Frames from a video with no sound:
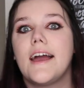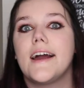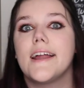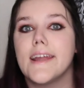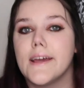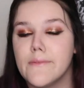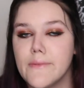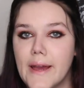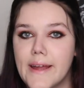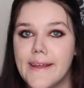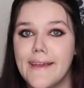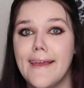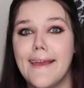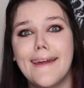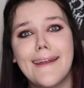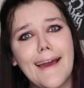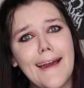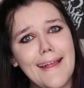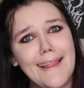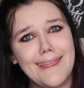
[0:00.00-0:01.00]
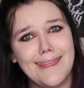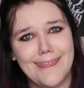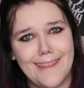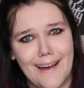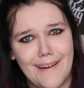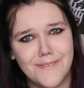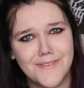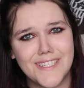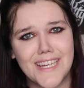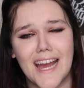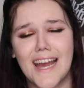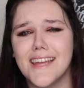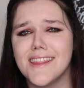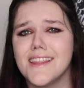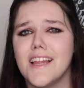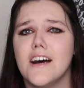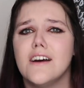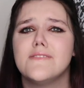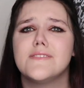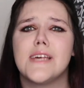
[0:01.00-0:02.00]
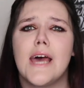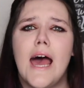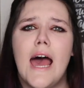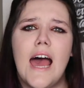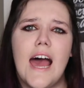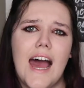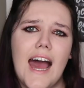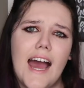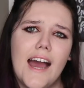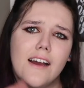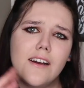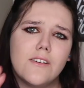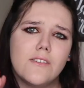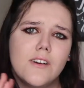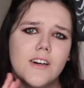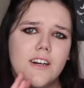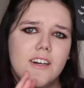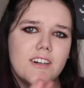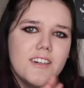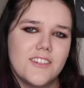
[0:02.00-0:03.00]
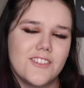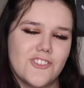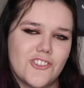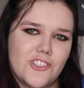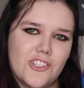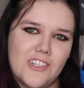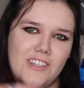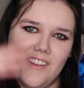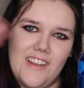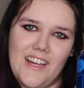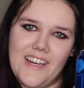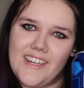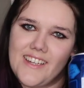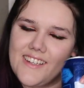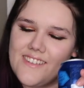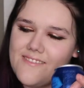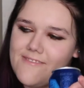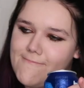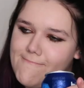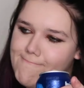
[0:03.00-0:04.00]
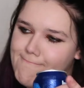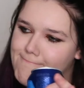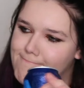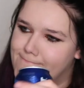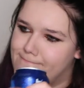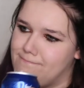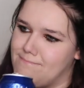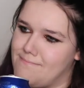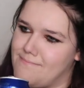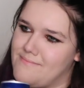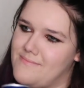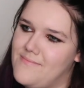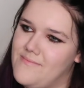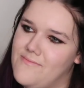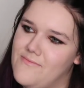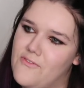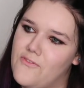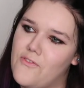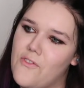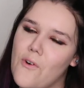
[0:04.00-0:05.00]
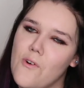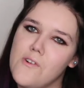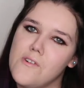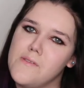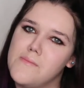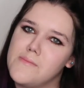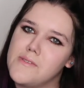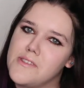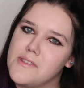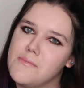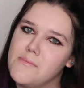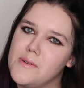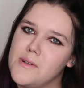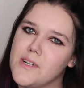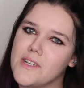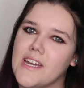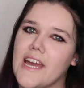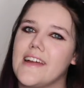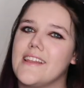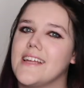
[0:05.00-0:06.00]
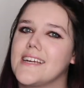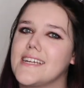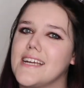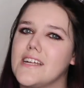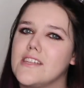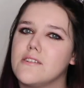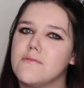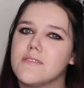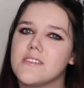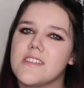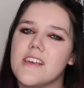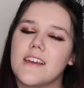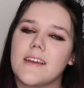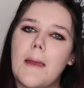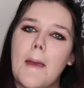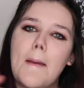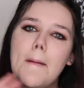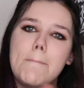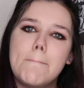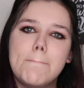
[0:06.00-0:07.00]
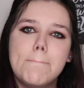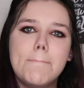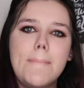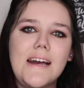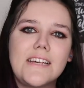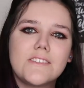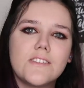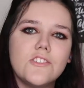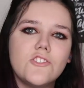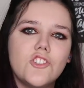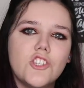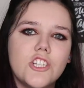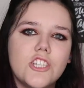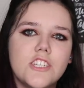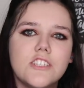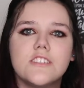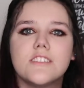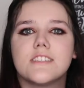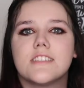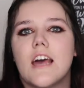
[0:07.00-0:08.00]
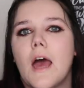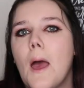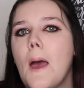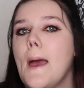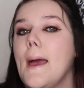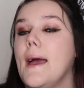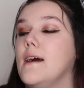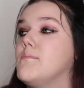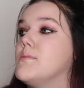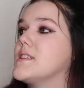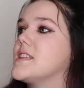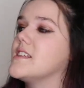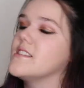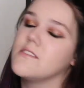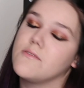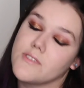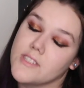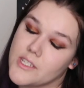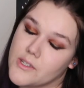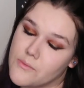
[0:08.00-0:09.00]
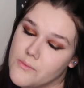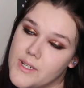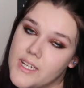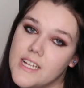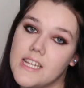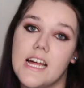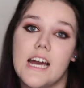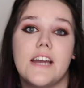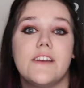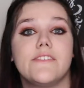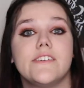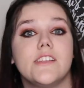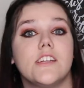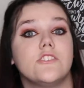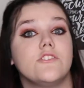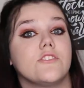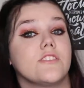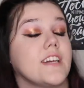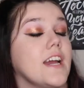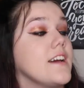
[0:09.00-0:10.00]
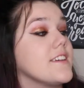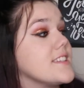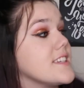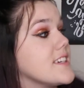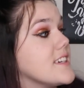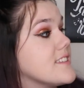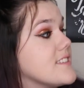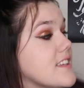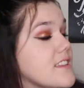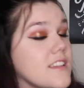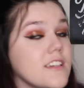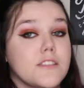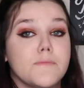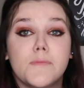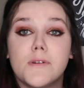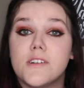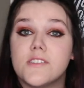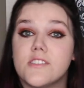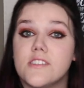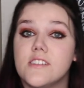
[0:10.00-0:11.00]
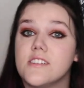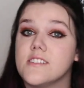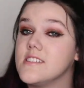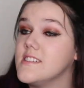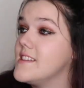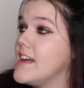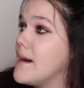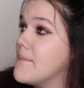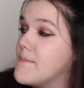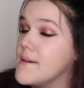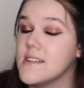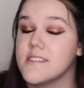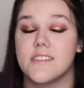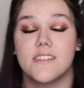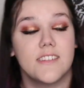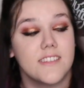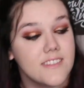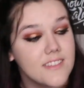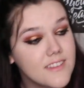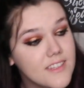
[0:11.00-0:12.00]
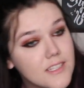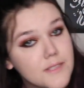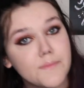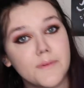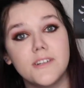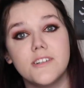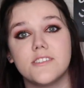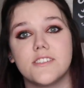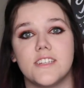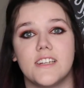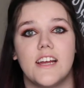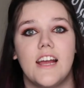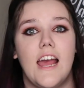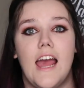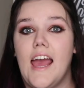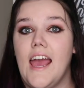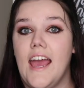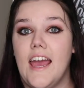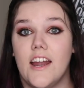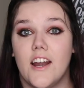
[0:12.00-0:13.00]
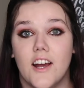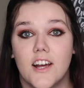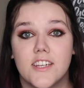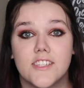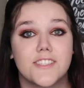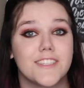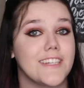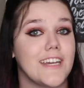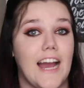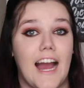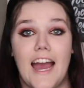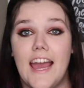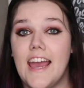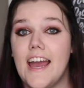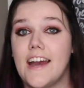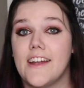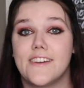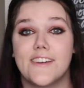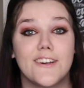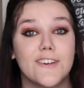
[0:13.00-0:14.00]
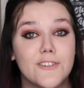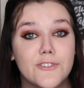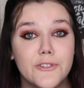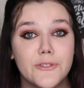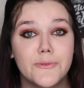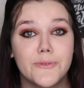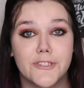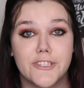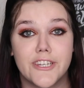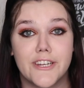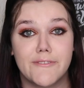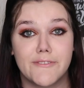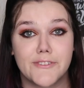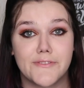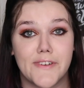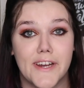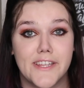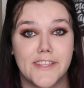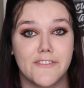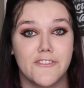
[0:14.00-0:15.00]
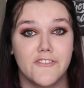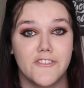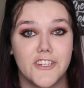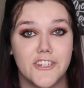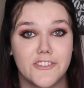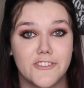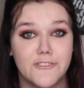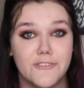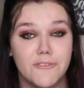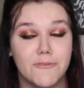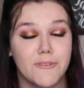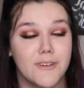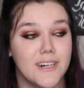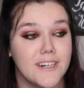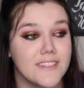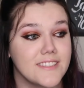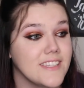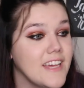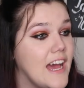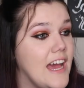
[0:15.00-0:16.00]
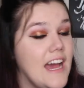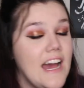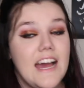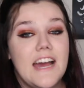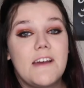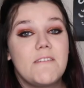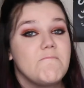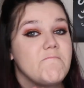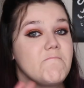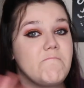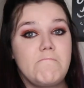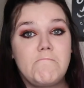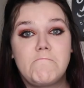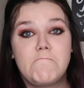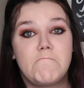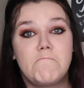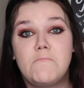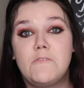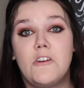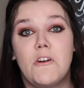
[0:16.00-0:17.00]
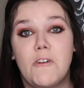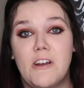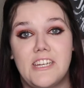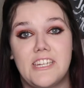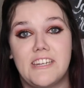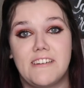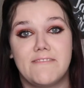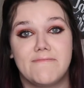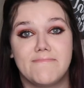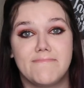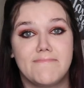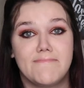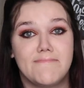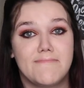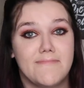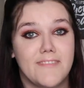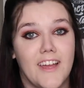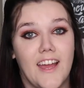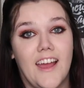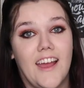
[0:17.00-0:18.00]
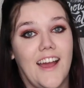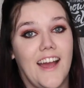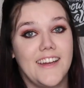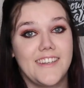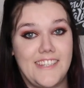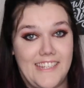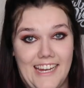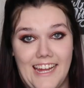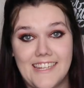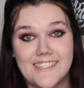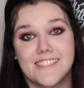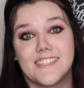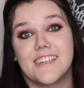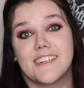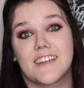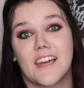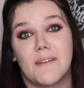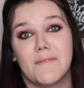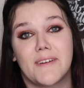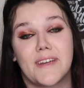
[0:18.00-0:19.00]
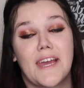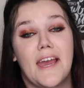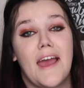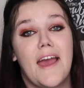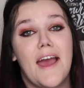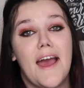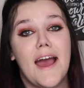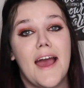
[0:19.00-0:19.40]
And I read it and I loved it. I loved how she like formed the book. I like how there was like messages but then there was like real life, and then you're guessing, is it this person, is it that person, is it this person? And honestly, I had no clue when it was finally revealed who it was. No idea. I did not see it coming.